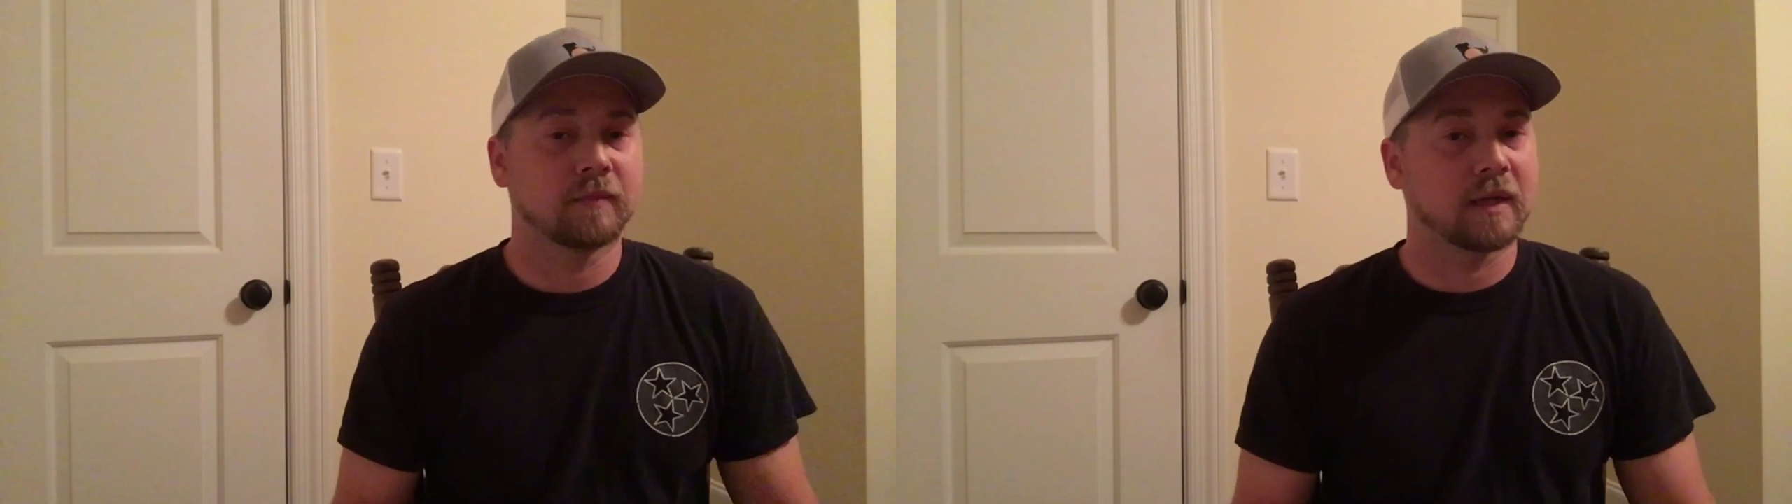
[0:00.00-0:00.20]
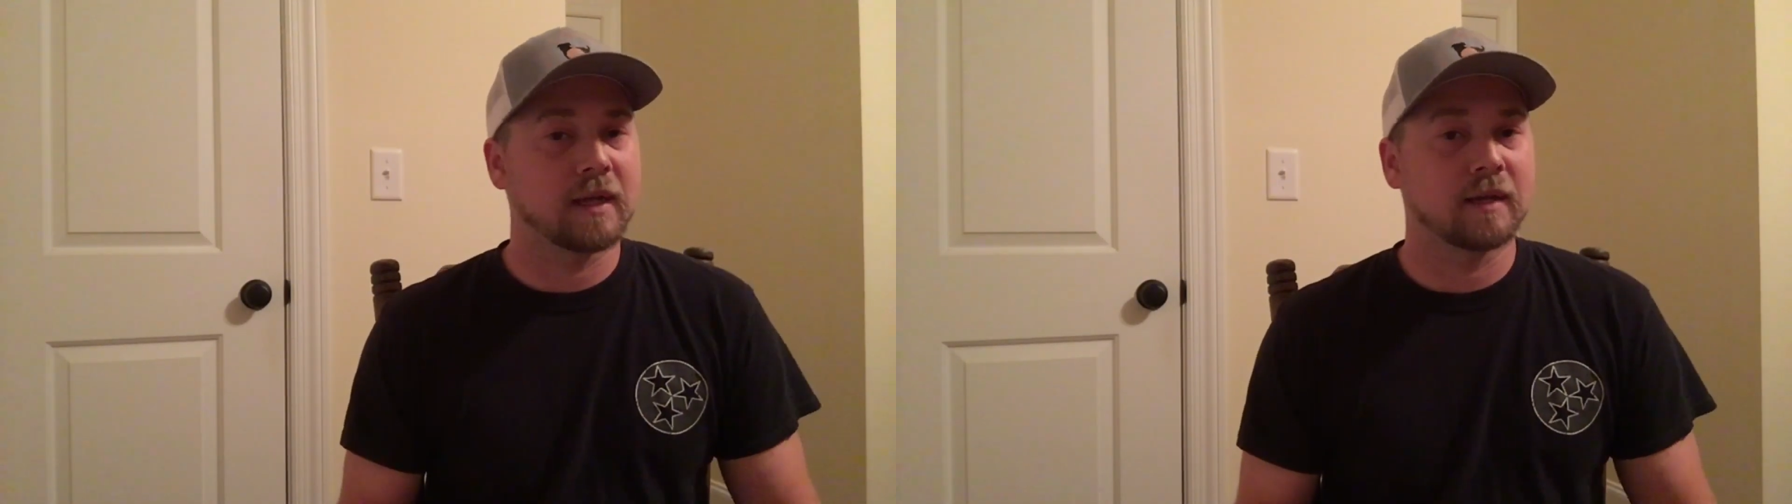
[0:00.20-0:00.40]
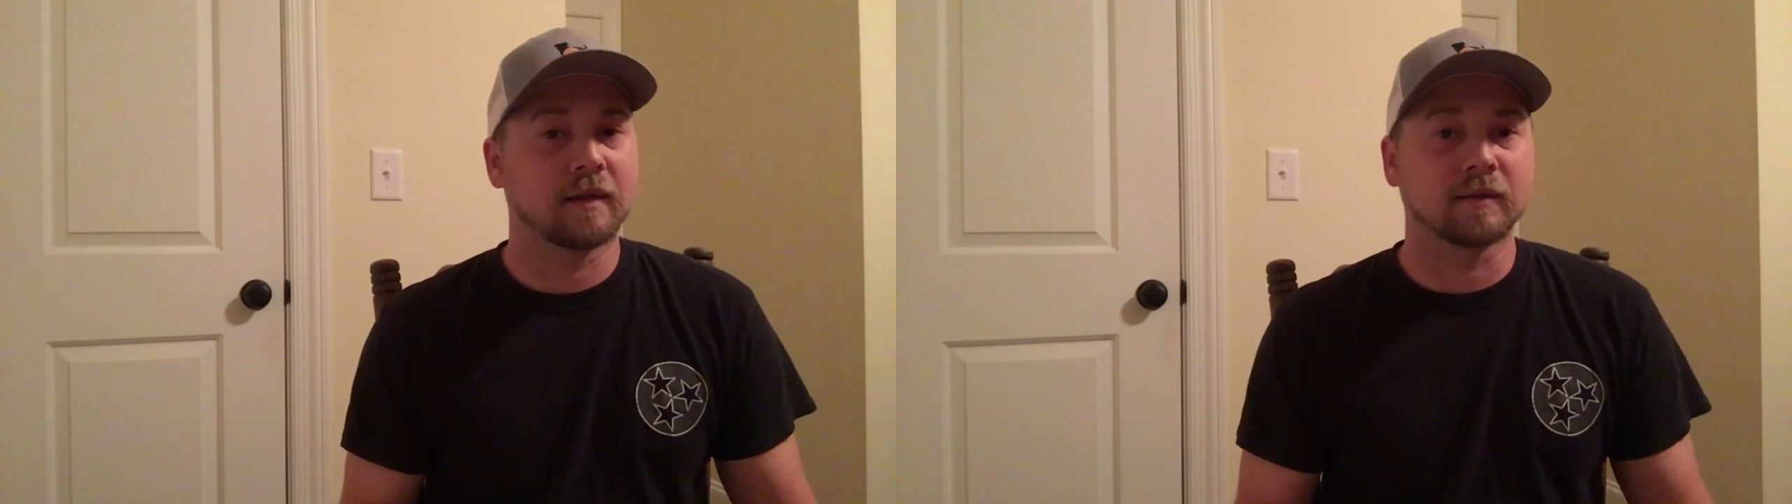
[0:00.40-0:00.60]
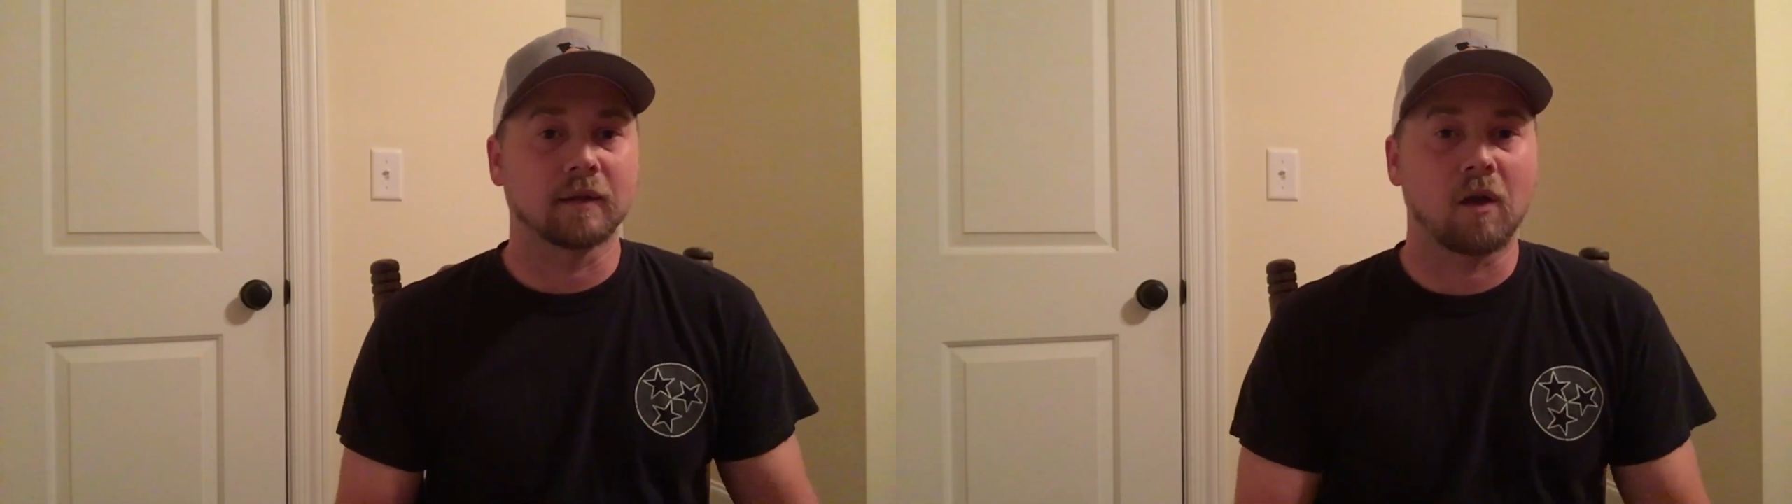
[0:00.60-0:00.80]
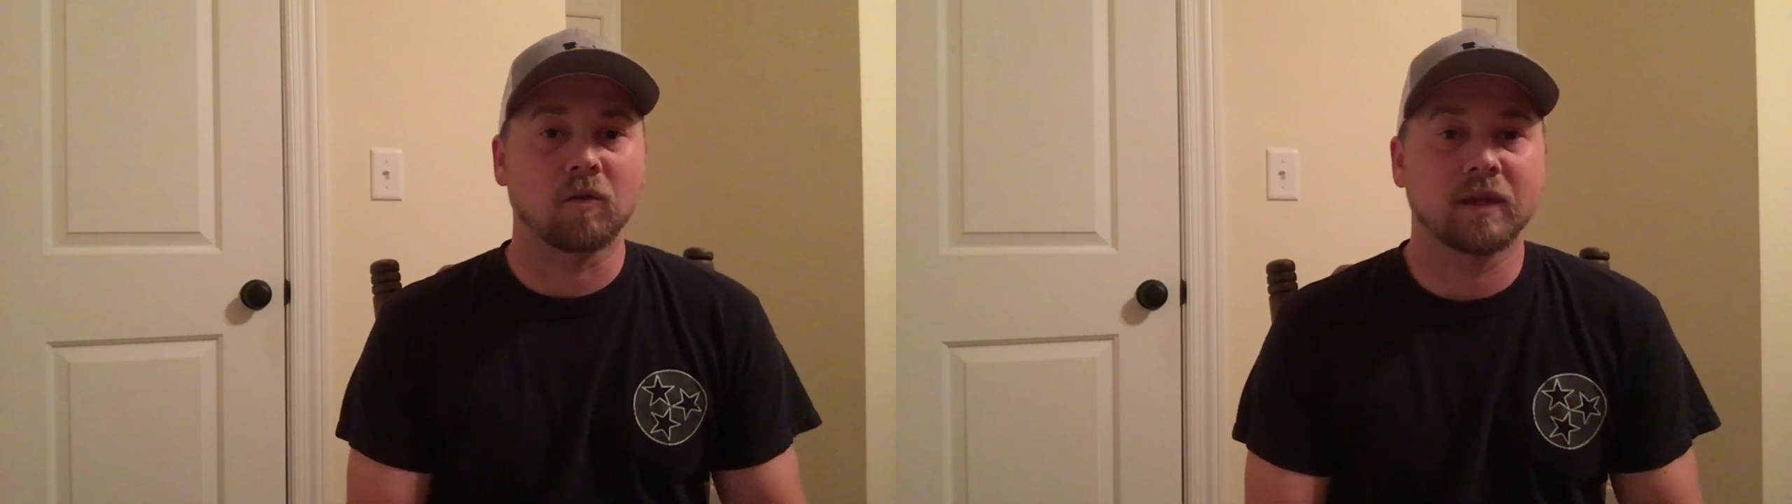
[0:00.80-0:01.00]
again, is
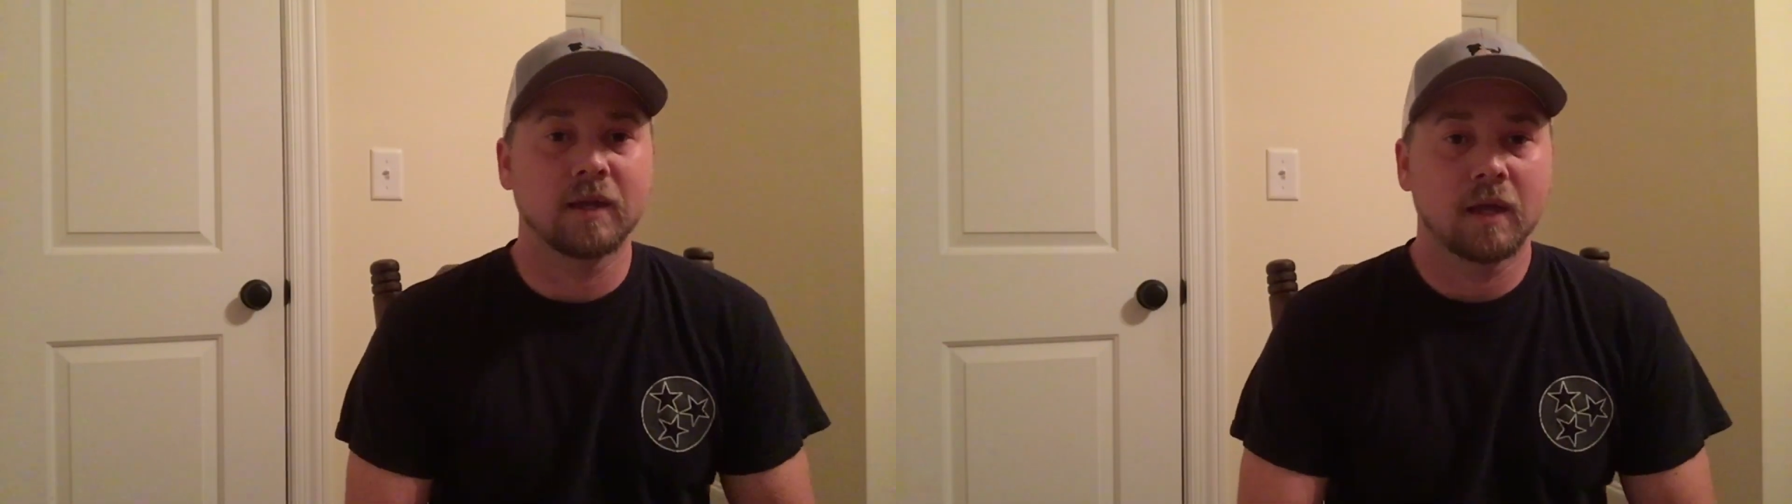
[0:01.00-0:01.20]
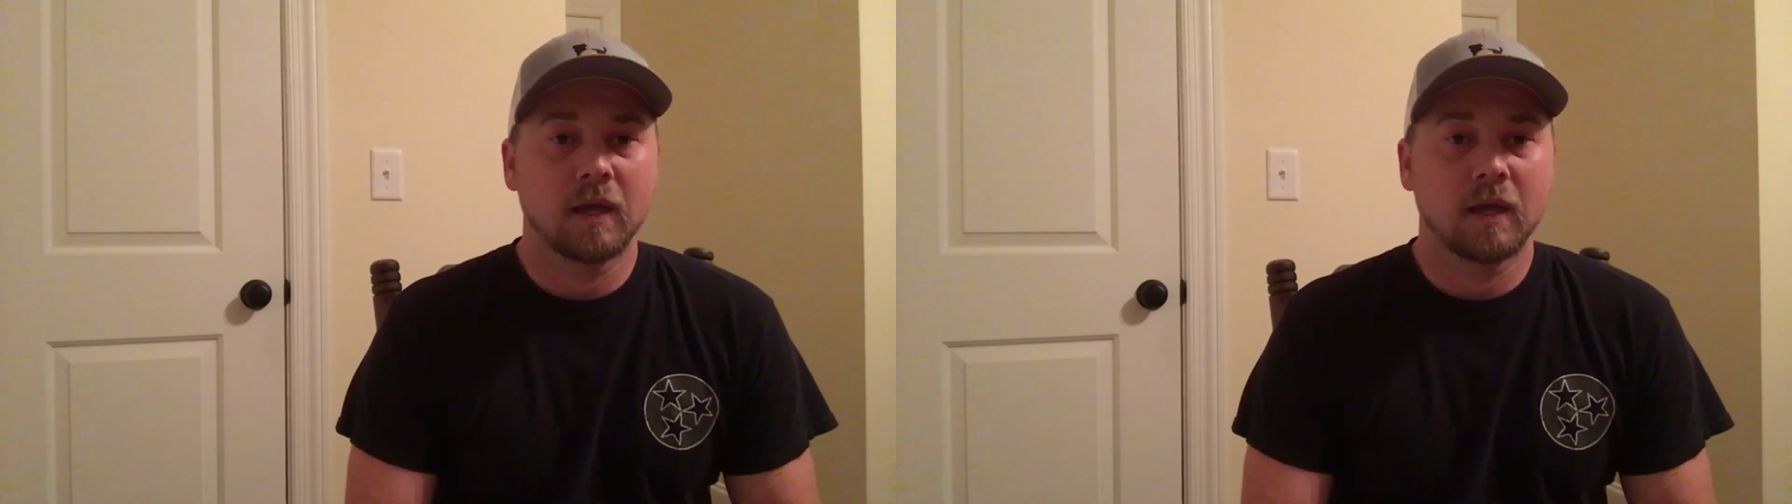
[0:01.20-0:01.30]
the only